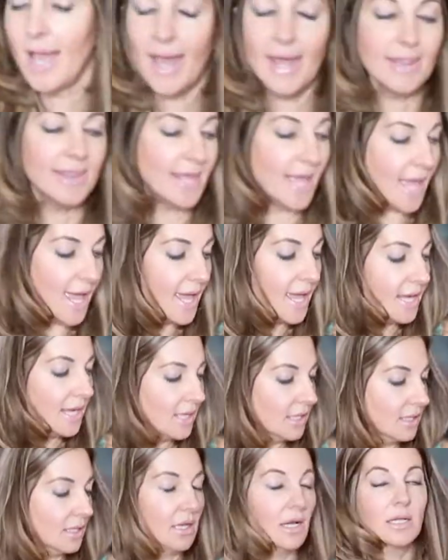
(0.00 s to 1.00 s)
And then
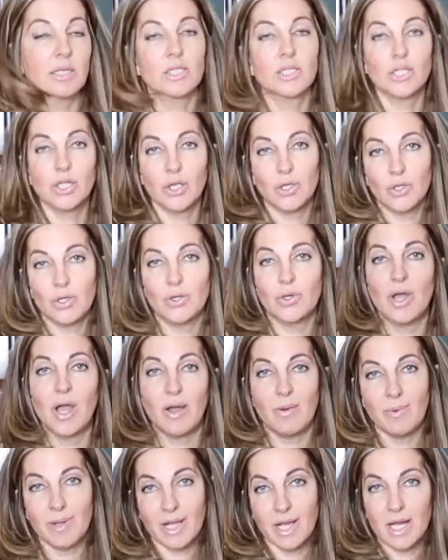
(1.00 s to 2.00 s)
I'll show you
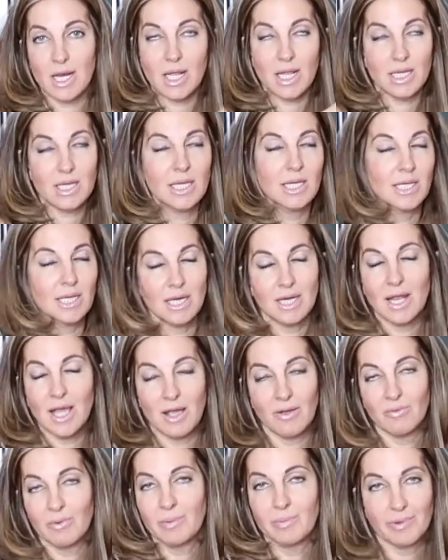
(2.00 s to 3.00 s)
how we cut onion and
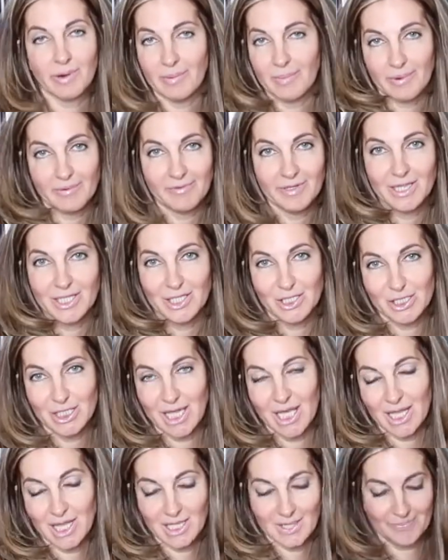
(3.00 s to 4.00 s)
how we prep everything
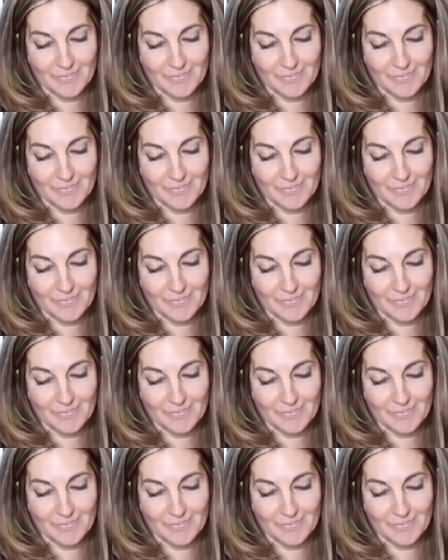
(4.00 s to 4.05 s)
together.